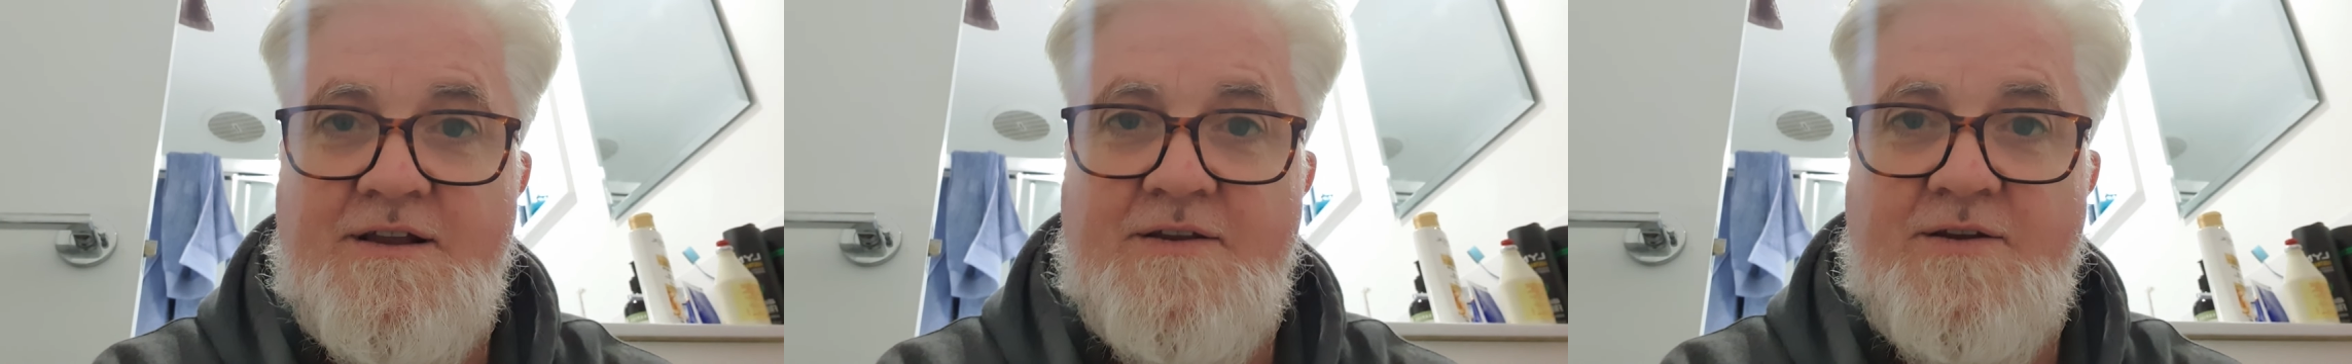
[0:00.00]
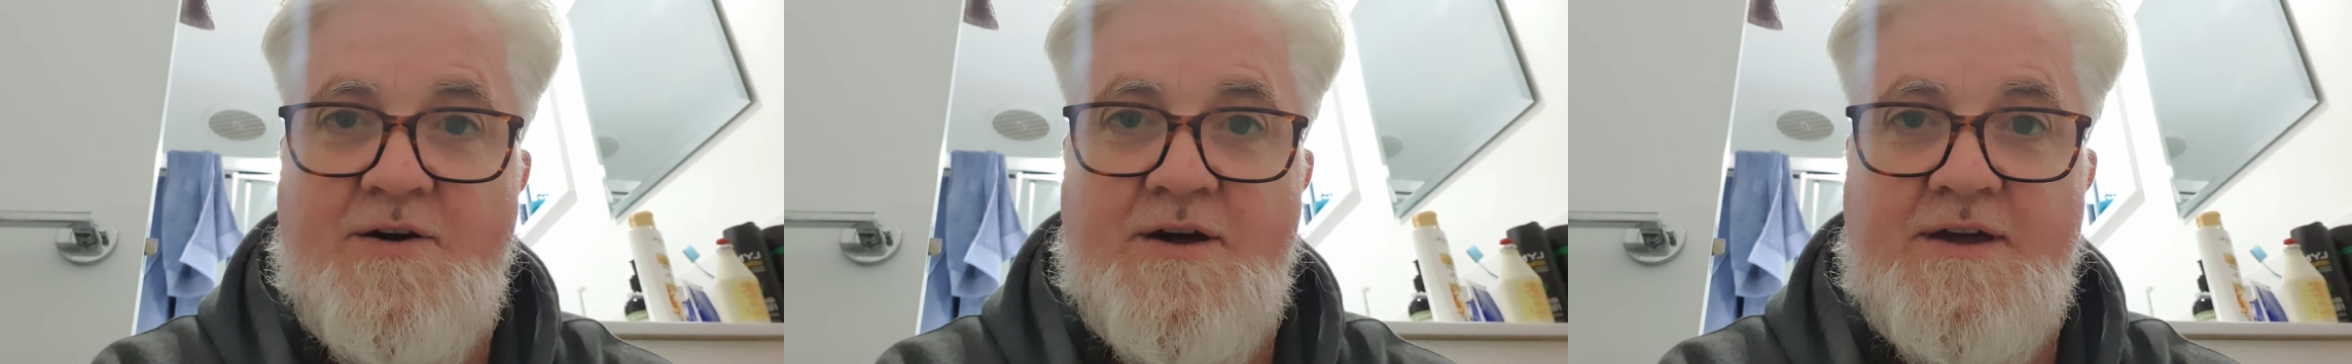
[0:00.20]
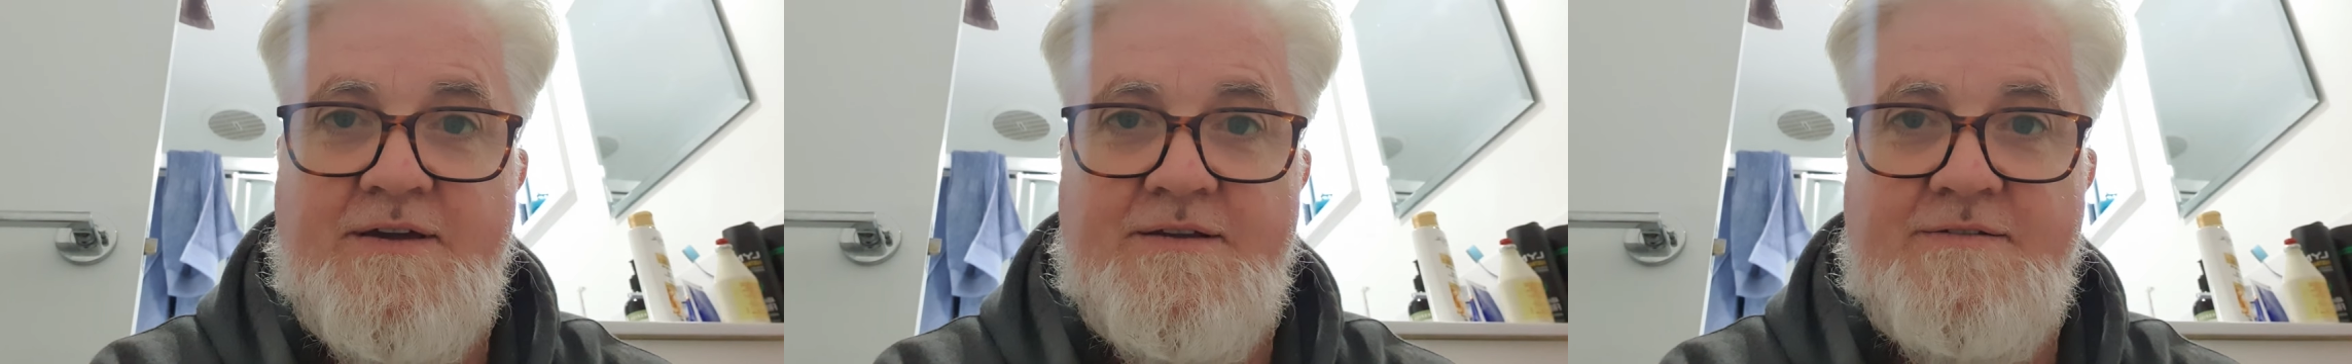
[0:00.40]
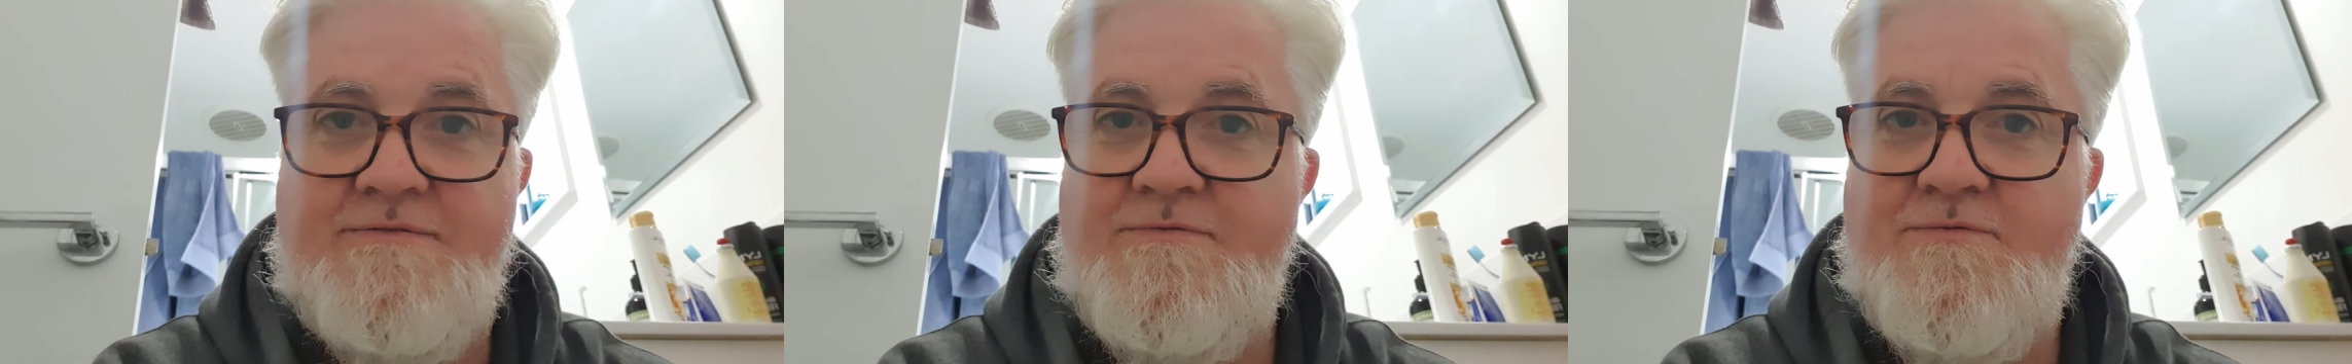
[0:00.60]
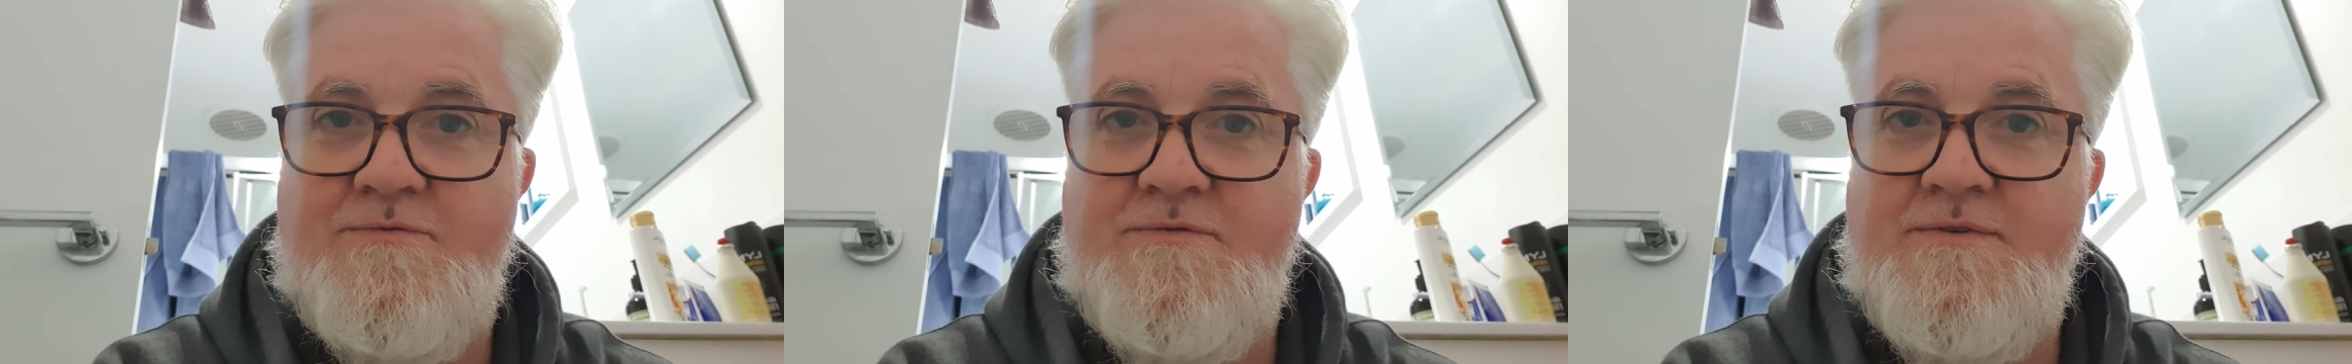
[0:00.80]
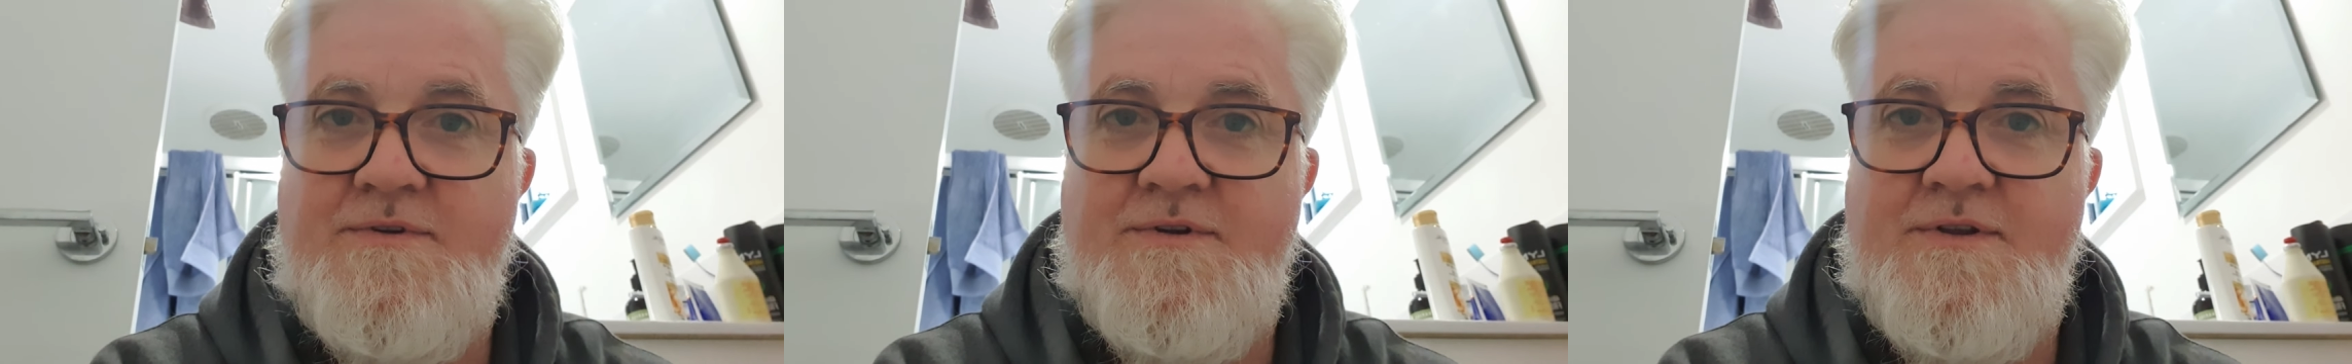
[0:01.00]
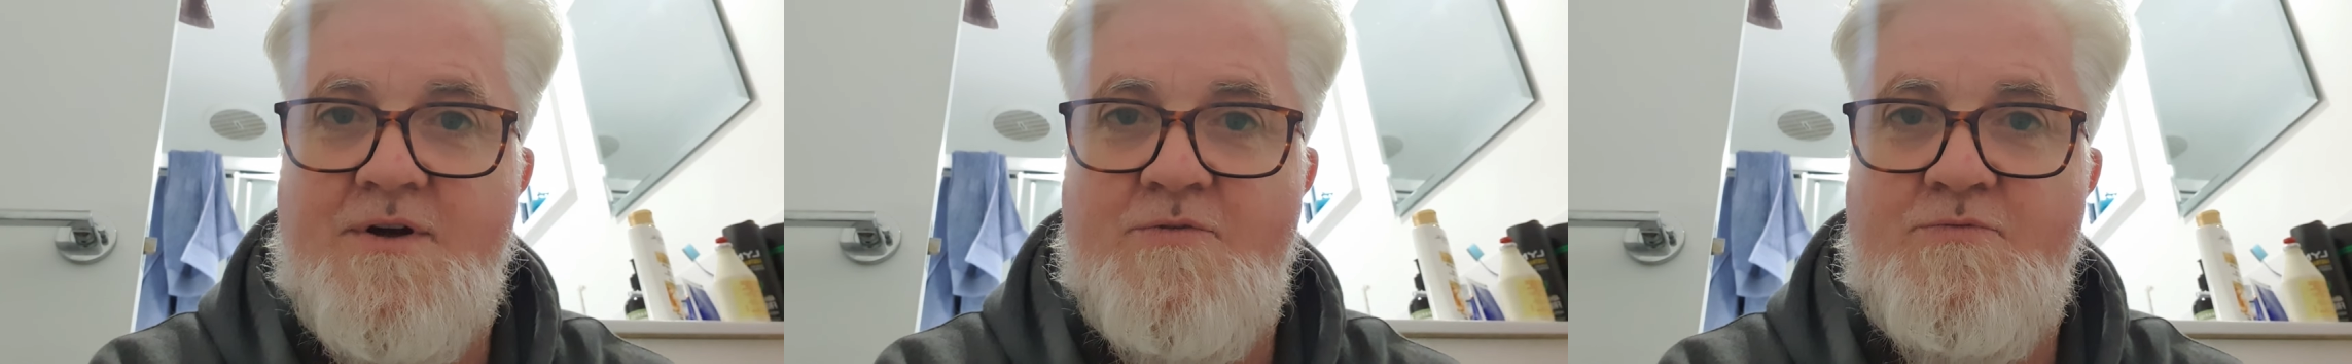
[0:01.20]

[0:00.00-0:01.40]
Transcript: like a